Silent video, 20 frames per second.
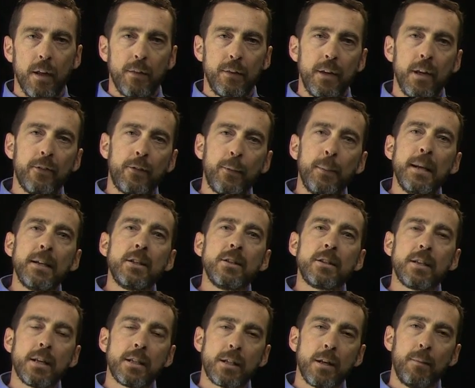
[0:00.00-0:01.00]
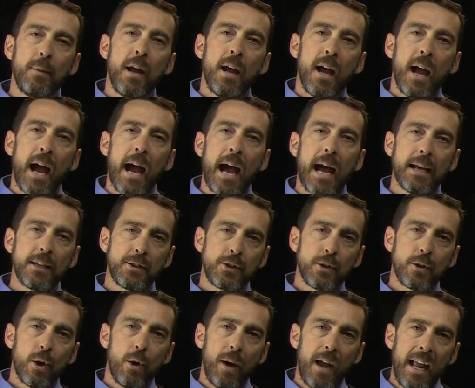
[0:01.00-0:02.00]
The information system has to
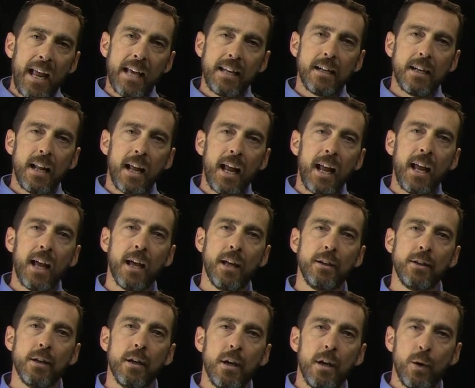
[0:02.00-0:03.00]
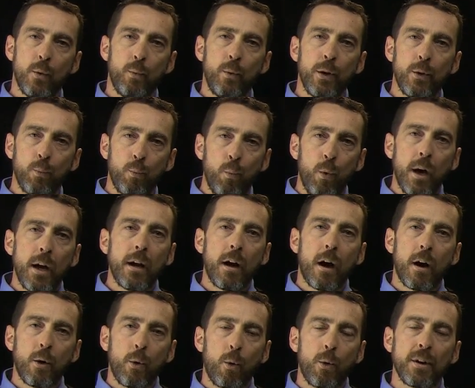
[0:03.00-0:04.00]
go hand in hand with what
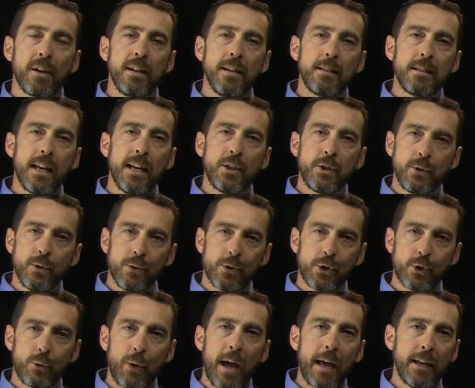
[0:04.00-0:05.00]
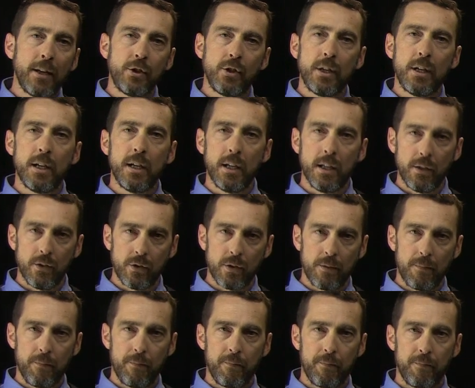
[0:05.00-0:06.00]
our organizational strategy is.
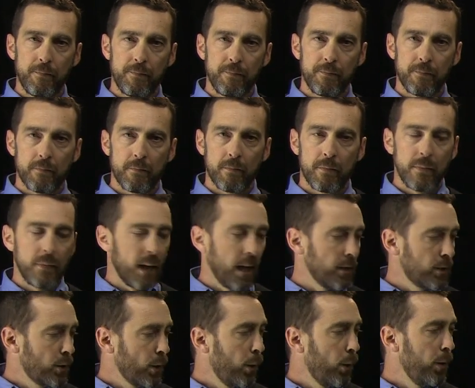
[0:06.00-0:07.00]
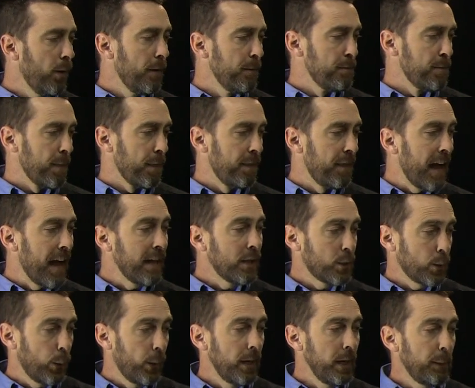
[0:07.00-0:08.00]
And so that
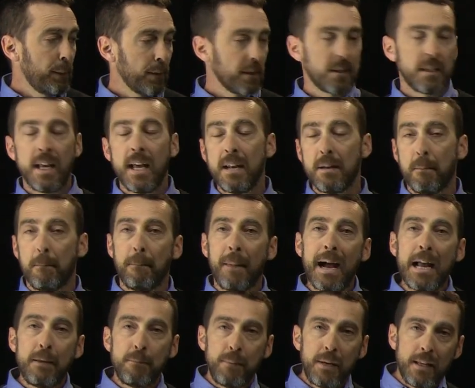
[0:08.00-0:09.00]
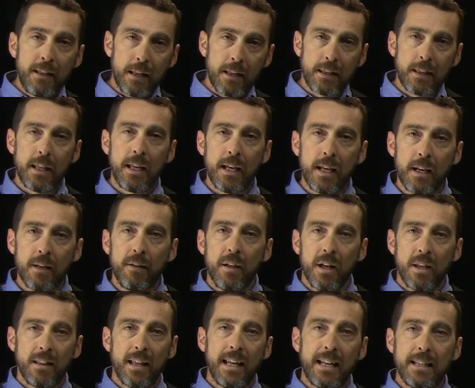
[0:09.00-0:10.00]
20% might be the thing
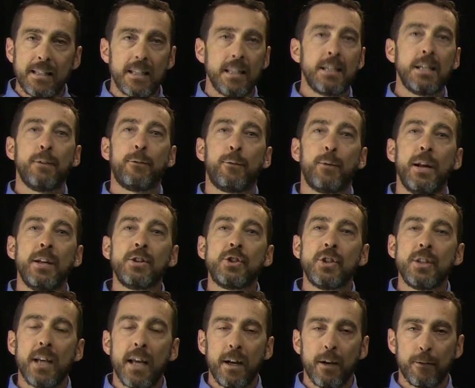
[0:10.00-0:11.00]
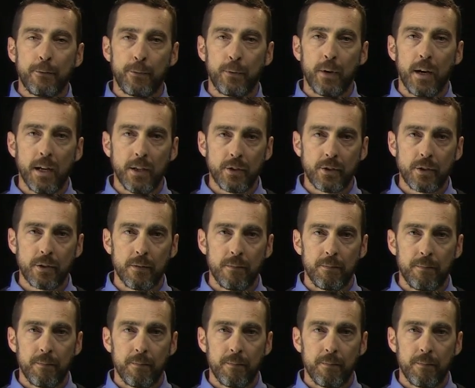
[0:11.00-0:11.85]
that is the differentiator for us.